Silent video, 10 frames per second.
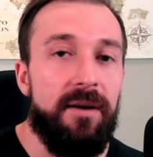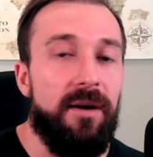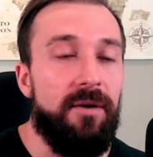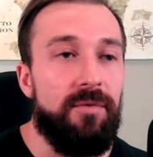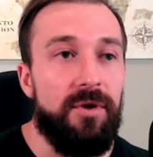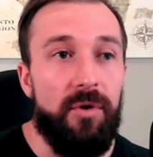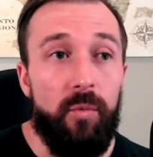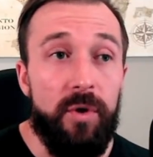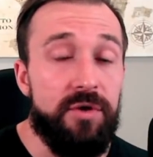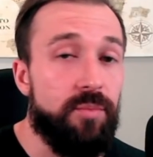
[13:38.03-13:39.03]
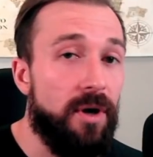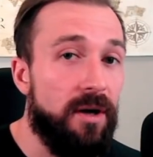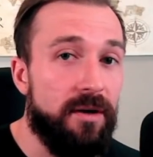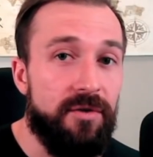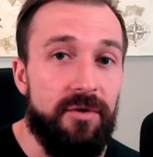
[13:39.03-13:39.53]
of which
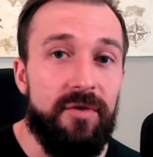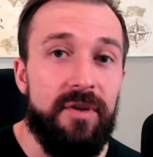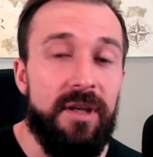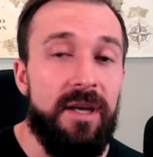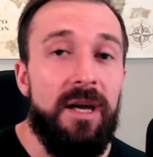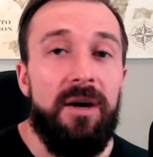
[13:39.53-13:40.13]
products you see